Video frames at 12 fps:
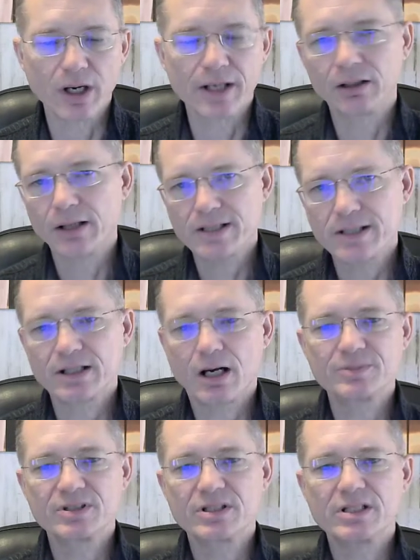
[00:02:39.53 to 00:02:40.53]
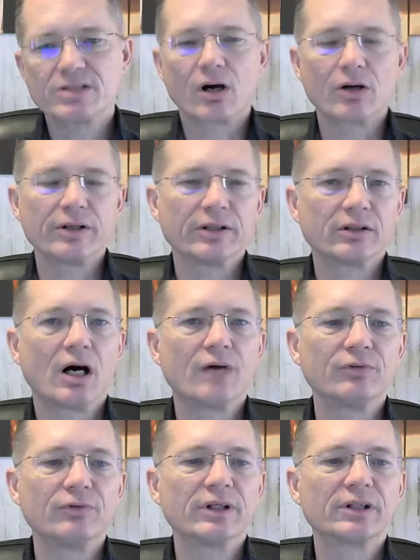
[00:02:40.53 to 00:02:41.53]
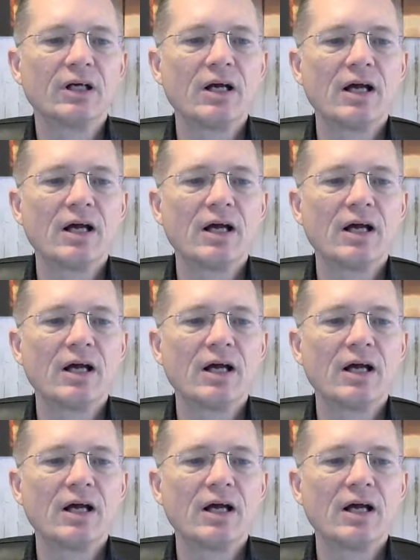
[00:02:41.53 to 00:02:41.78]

And a lot of times these are in conflict.